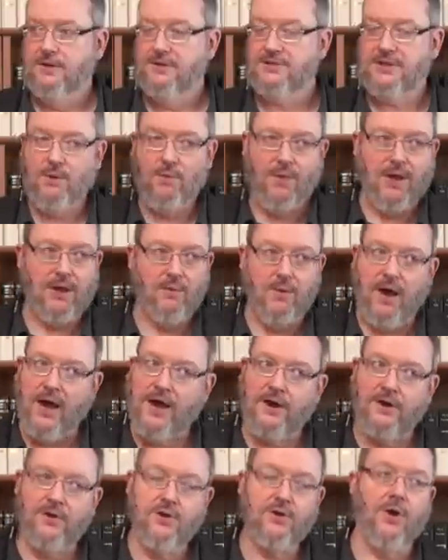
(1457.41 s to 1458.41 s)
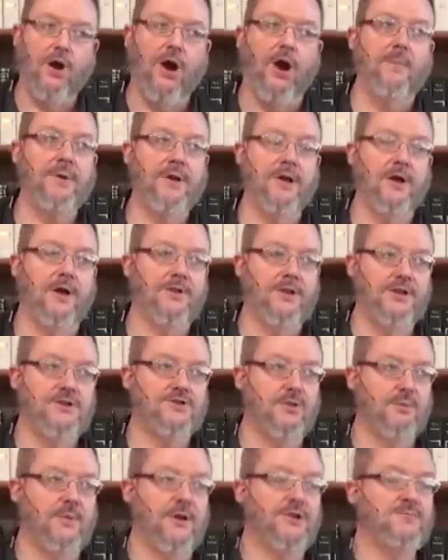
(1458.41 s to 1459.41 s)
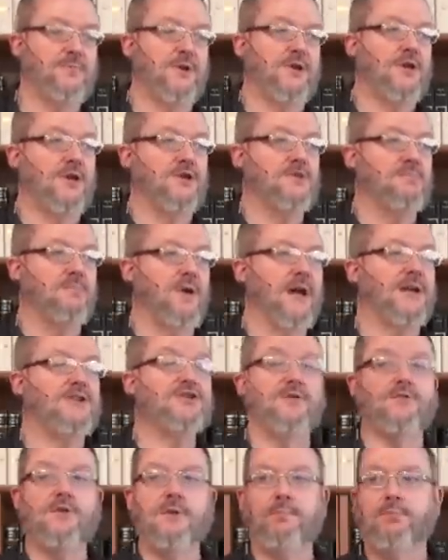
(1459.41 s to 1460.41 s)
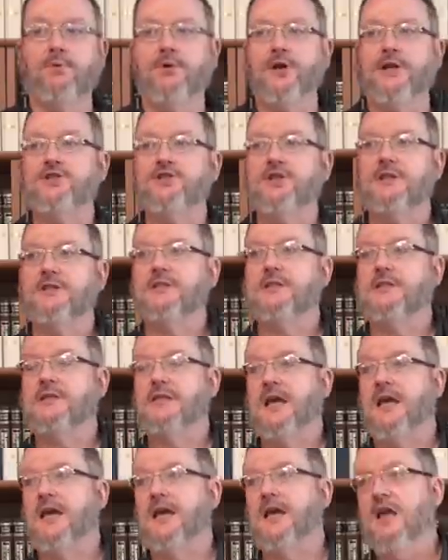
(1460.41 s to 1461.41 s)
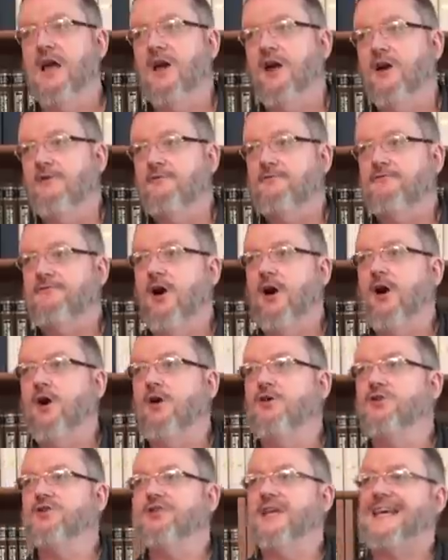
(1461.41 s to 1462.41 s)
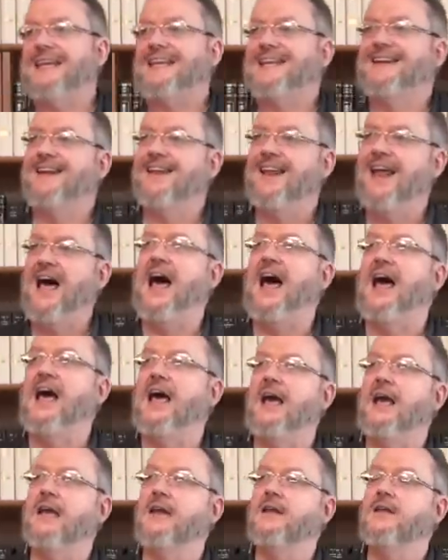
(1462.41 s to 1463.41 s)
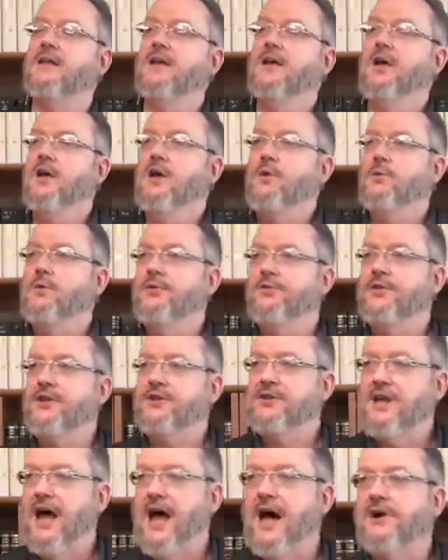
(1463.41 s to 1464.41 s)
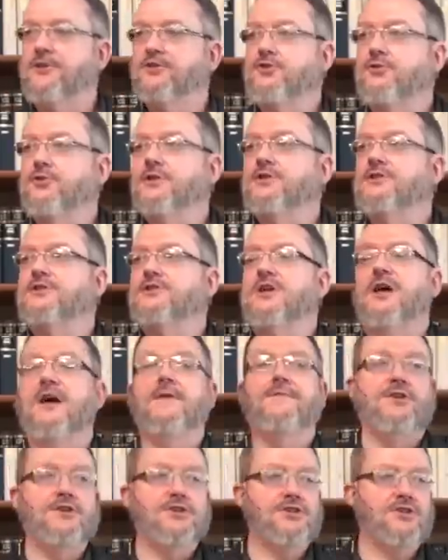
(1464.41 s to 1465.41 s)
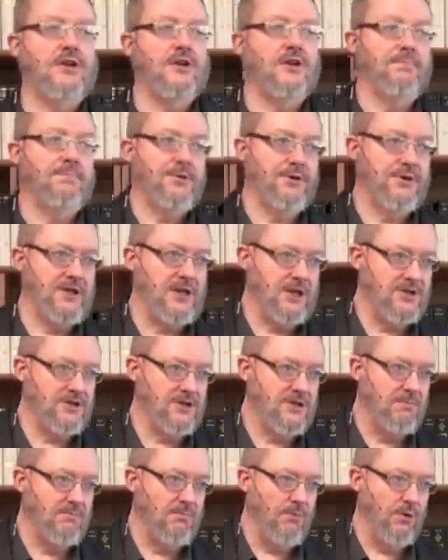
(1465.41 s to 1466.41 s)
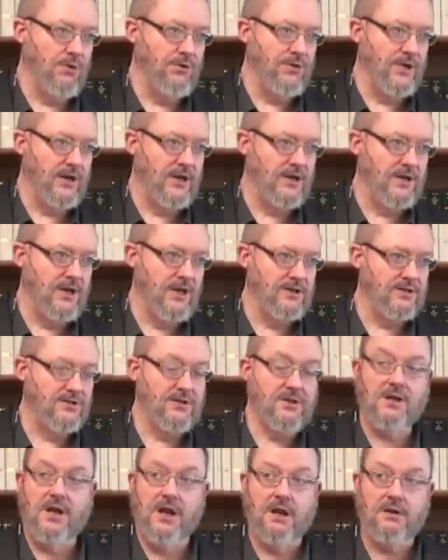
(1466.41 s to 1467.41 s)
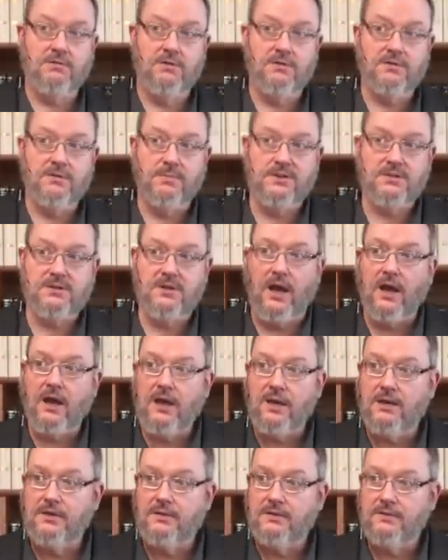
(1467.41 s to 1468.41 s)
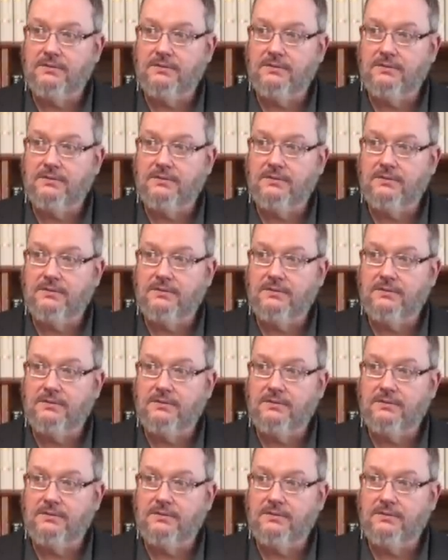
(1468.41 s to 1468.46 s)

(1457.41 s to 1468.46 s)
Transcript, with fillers: You say, why, why are you harping on this so much? Because much of the preaching today falls in line with the doctrines of the son of perdition more than it does the doctrines of Messiah.